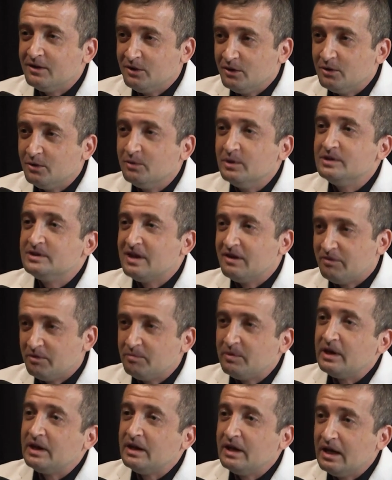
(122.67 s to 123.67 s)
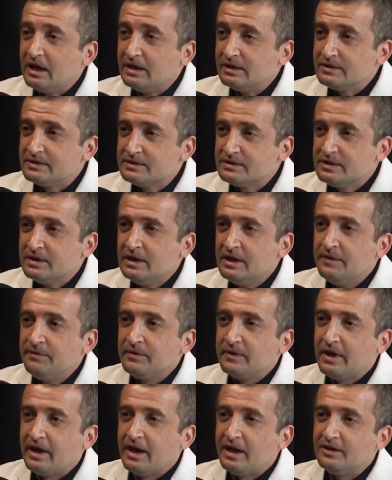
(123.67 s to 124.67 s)
you, it's everybody else.
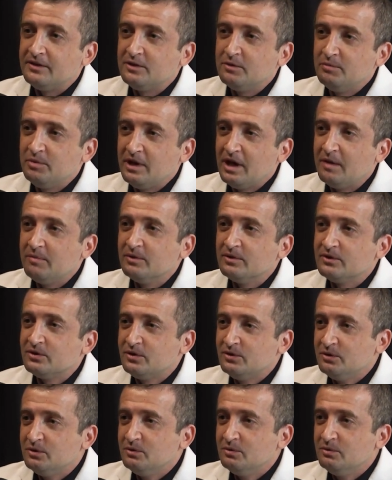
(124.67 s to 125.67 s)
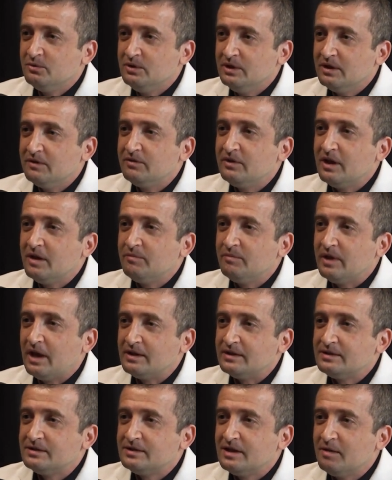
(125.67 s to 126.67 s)
And to be able to give them
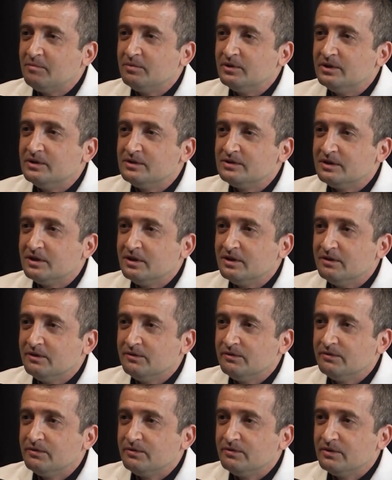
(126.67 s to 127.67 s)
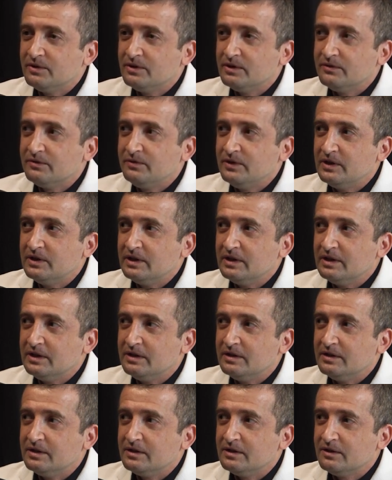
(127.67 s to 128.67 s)
that semblance of
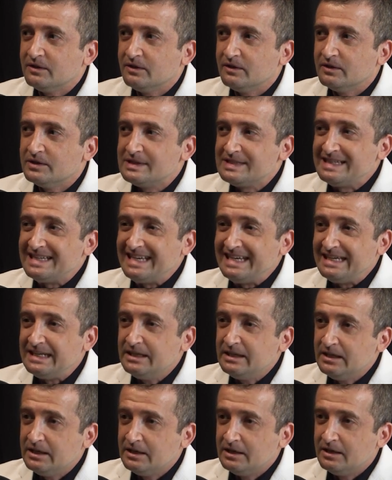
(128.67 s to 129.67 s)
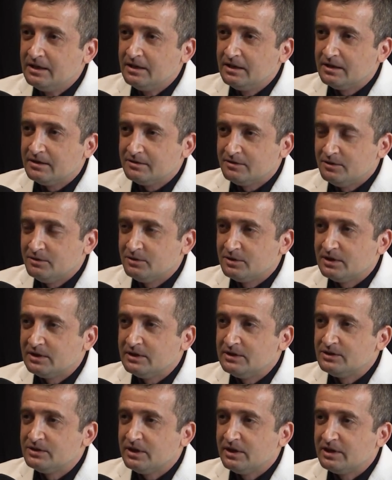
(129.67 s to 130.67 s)
feeling seen, to use a
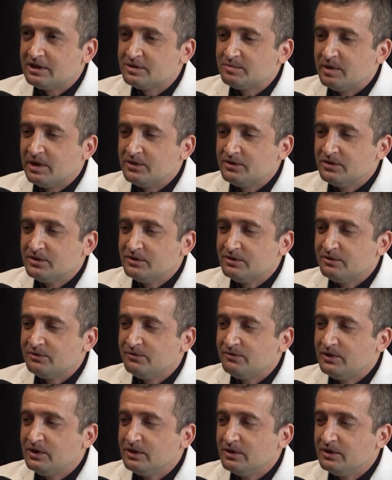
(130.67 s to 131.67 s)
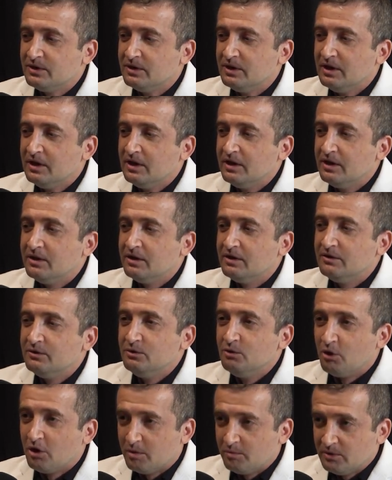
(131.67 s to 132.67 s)
cliched expression, to feel
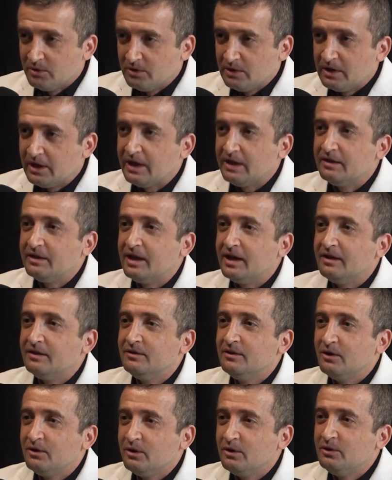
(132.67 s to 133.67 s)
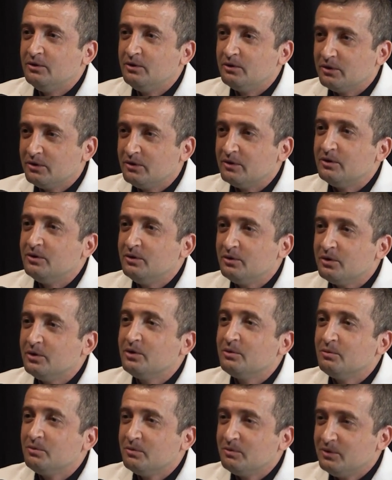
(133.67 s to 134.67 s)
normal and that no no you're the you're
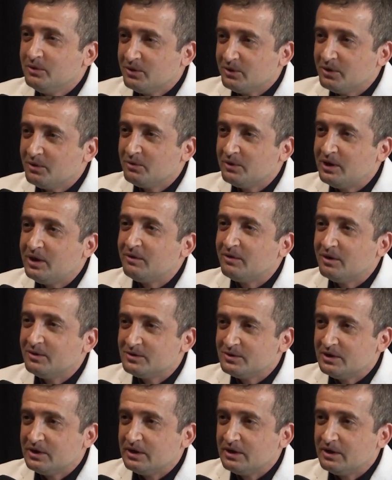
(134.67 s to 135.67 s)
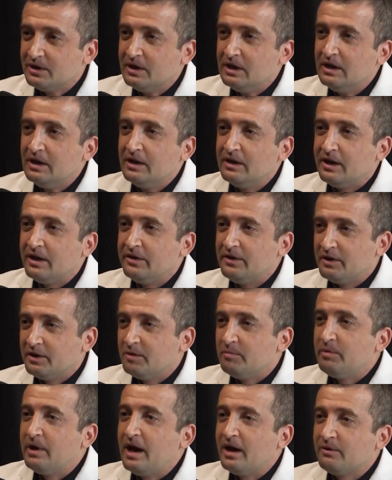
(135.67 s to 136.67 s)
the you're the heroes here they're
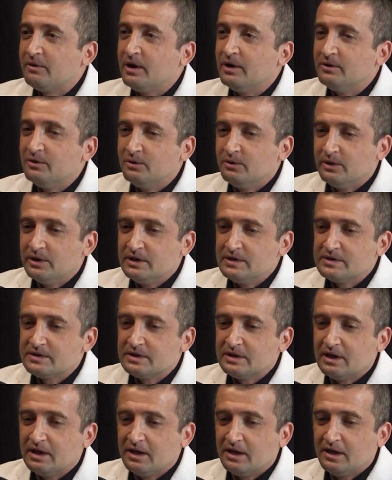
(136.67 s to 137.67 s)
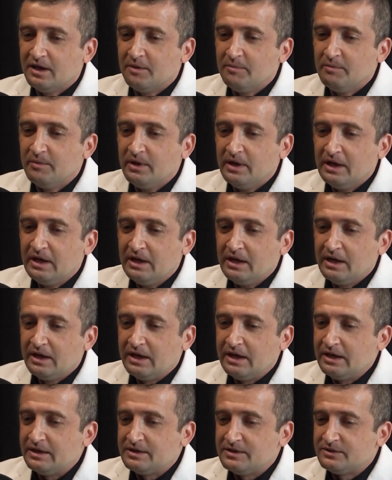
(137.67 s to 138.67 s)
the background noise um
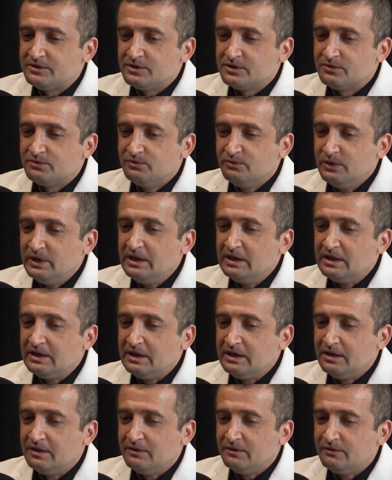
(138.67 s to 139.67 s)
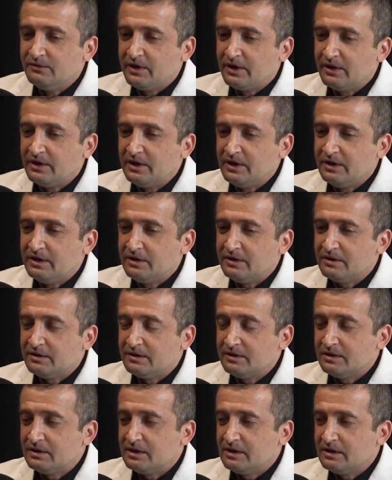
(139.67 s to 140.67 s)
it's just really very
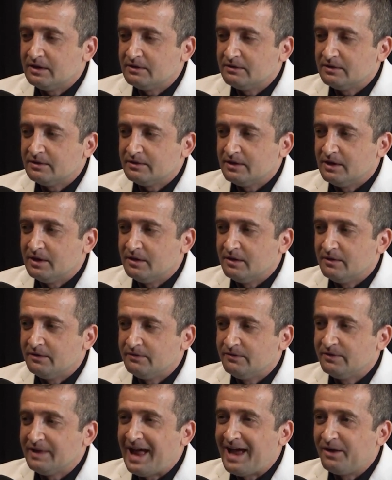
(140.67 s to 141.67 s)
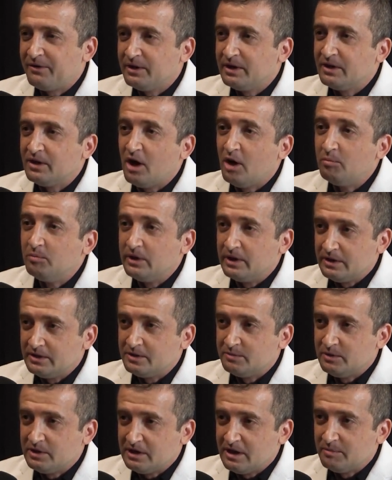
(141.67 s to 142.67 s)
uh, uh, flattering and humbling
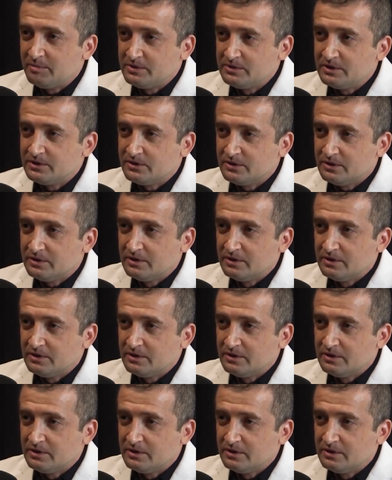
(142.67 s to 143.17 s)
to be in that position.